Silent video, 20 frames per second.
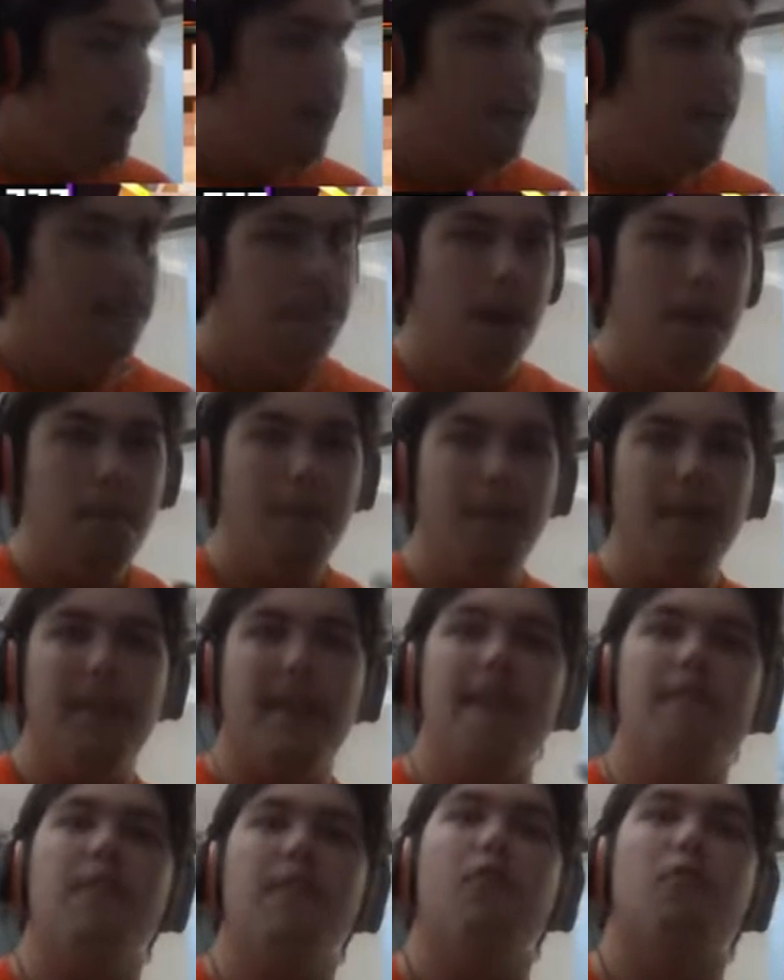Tempo
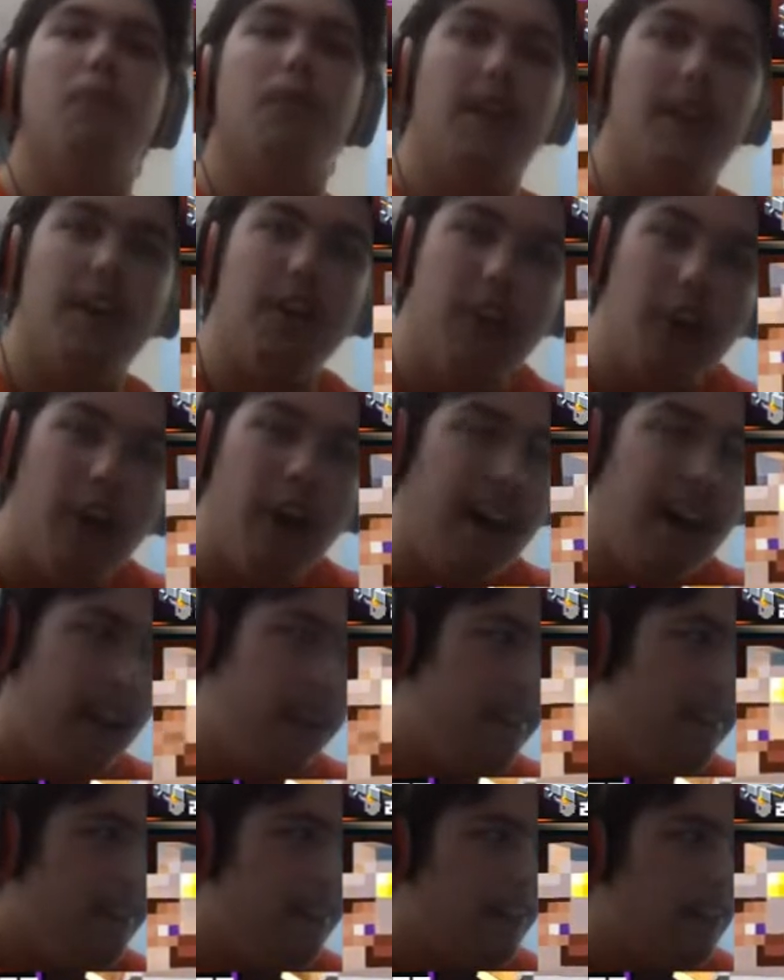Theft is really good.
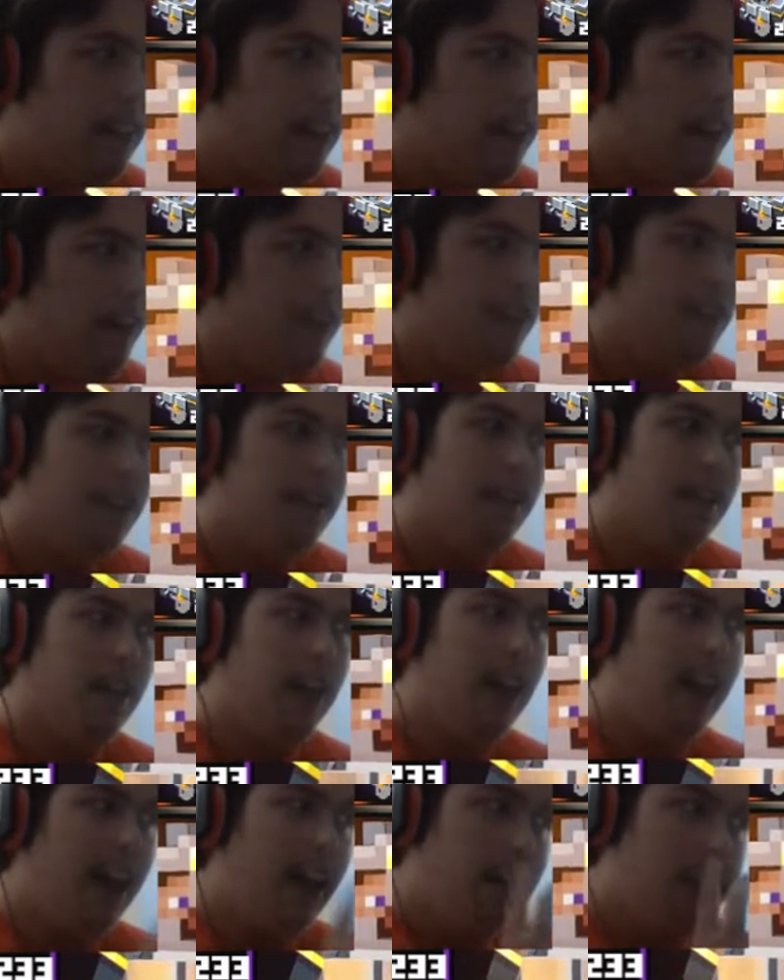
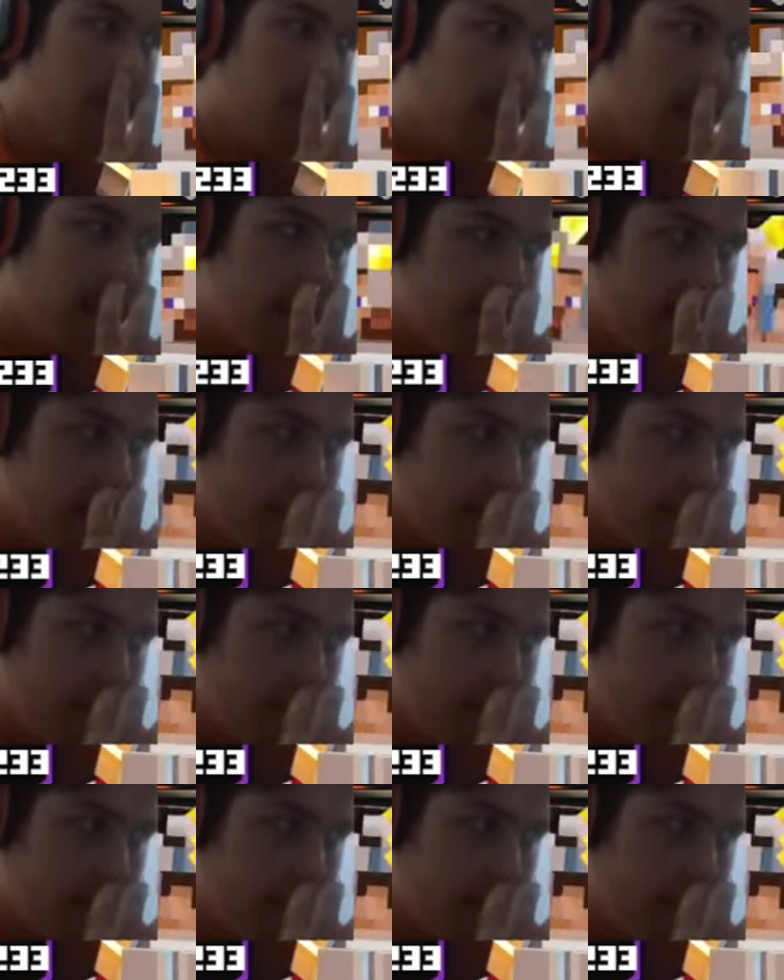I say